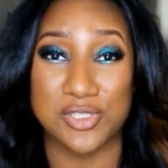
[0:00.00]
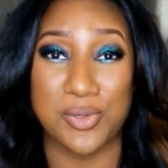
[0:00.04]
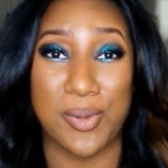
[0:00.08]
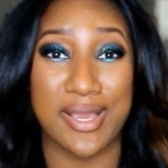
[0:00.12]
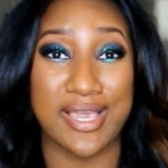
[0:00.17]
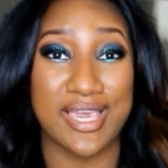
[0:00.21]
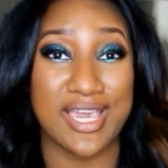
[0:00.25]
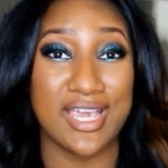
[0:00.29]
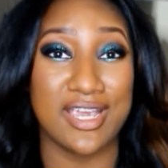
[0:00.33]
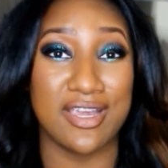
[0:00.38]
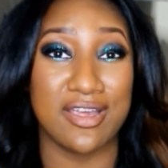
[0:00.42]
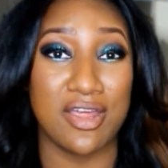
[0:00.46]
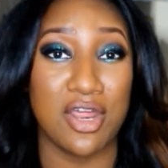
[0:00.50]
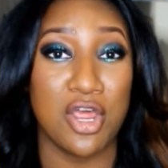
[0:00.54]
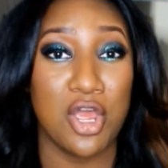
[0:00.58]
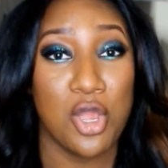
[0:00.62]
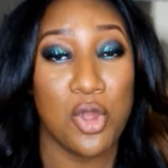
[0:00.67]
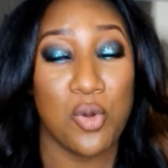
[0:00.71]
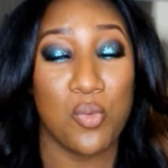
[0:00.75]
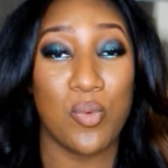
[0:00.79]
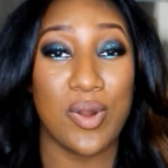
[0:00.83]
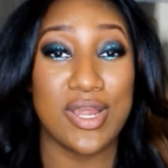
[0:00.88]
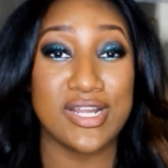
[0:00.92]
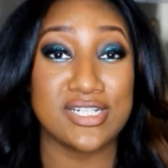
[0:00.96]
So I can't
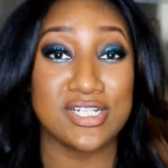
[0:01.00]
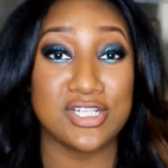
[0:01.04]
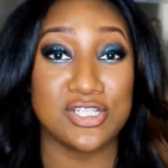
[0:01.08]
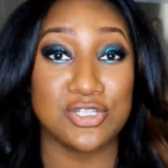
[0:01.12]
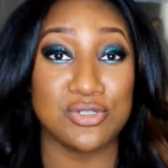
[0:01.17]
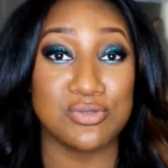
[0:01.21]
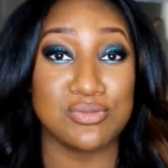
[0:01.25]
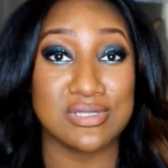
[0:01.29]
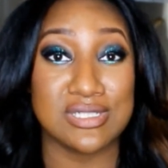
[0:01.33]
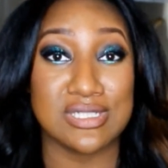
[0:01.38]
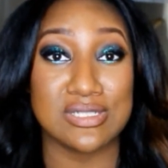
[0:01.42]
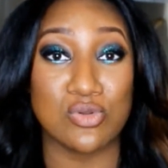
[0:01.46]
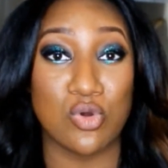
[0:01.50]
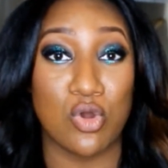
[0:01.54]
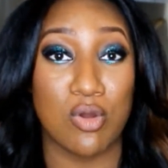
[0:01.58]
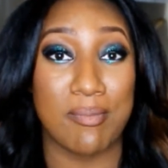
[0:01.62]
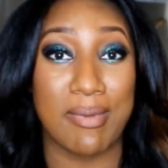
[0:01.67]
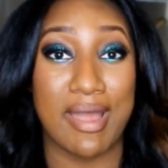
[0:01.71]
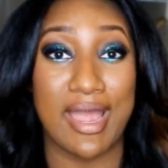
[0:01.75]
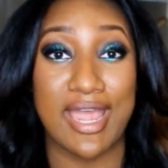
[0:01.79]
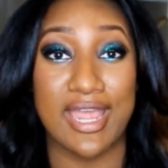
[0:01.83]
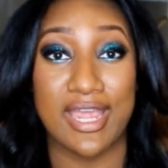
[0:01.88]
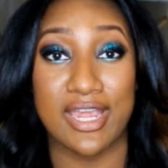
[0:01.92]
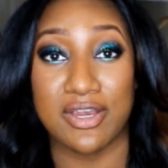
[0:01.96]
wait to use this on
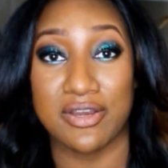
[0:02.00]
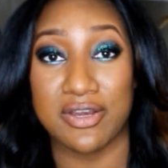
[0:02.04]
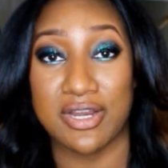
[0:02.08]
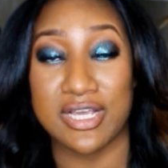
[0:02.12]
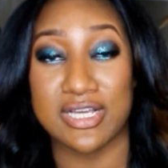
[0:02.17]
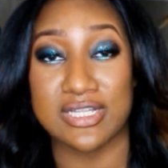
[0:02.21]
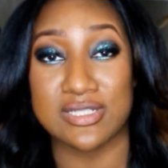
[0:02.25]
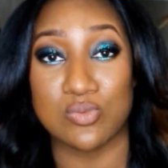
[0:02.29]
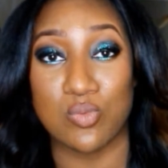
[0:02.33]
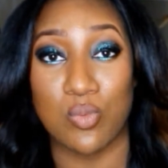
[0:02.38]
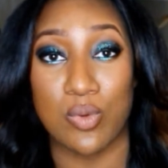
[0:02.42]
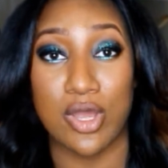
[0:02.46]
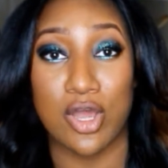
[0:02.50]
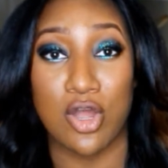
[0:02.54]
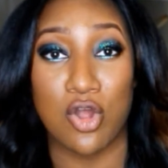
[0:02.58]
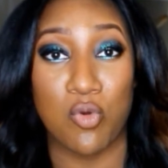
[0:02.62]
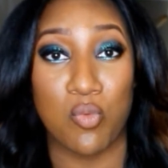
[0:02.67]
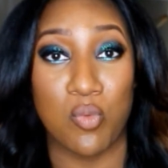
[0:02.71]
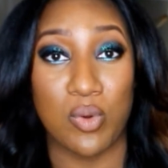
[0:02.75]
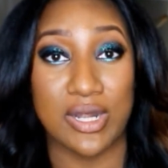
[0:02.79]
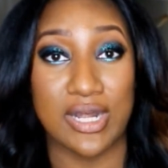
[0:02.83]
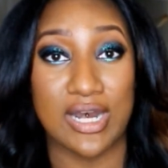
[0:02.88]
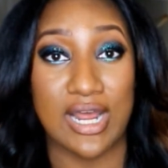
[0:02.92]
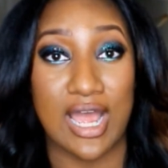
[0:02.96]
my hair as
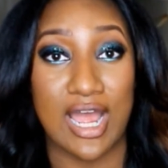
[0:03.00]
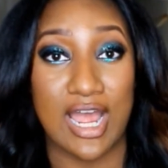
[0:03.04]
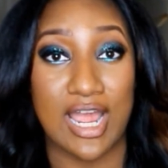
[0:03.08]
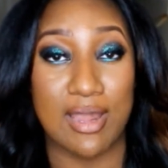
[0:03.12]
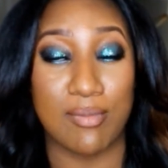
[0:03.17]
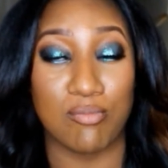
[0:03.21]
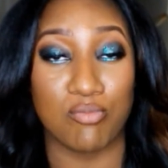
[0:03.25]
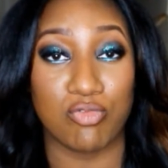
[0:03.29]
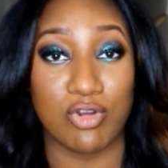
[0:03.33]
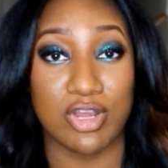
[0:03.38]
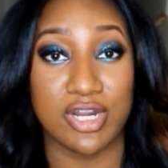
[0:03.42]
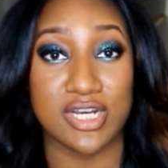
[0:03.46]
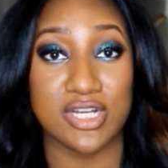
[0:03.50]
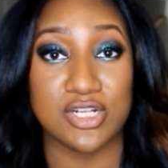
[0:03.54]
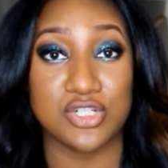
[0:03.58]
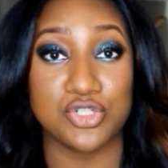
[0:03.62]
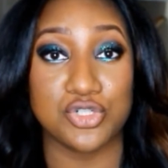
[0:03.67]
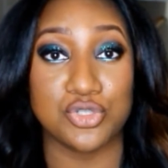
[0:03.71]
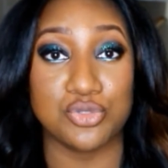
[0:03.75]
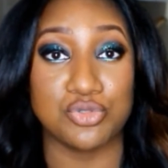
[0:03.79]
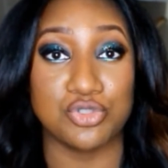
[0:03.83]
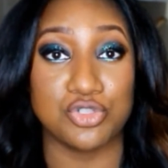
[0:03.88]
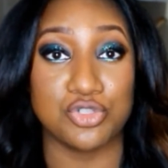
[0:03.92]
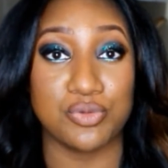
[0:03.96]
well when I am ready
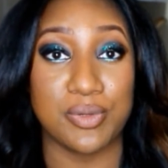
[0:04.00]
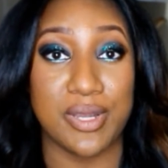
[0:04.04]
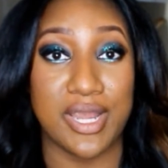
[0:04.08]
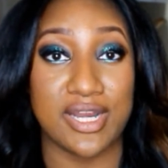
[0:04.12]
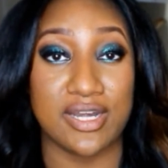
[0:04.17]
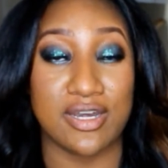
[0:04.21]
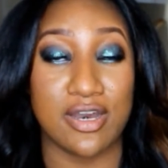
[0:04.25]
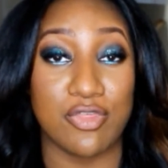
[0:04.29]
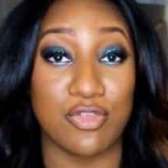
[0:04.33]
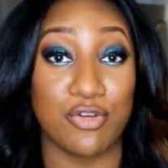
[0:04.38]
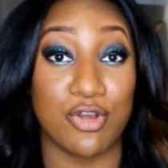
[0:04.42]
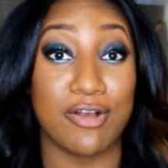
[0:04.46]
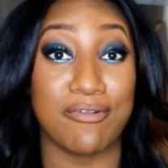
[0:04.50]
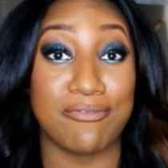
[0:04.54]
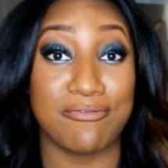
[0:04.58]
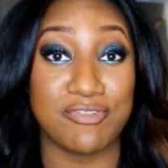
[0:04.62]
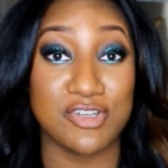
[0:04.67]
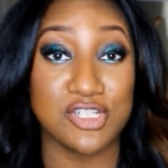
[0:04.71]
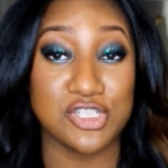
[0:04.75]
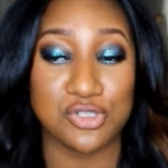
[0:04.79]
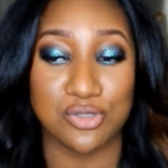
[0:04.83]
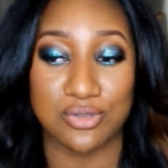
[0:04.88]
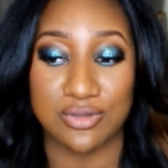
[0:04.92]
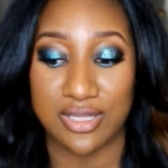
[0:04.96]
to do another
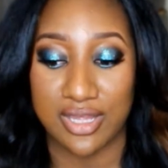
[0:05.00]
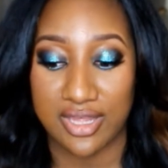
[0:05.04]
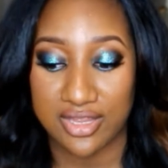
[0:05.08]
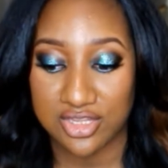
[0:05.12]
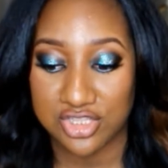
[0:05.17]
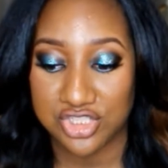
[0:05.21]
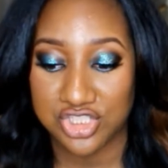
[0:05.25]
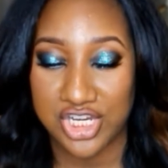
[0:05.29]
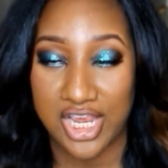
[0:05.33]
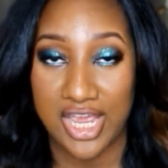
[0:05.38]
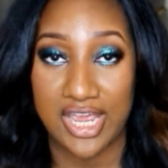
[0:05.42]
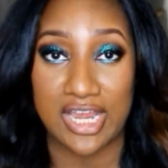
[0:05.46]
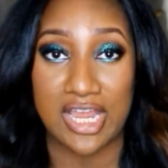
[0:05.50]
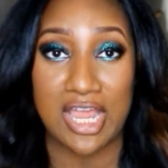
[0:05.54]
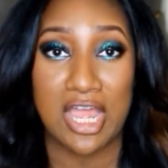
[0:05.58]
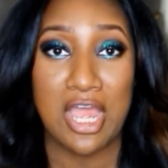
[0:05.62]
official length check.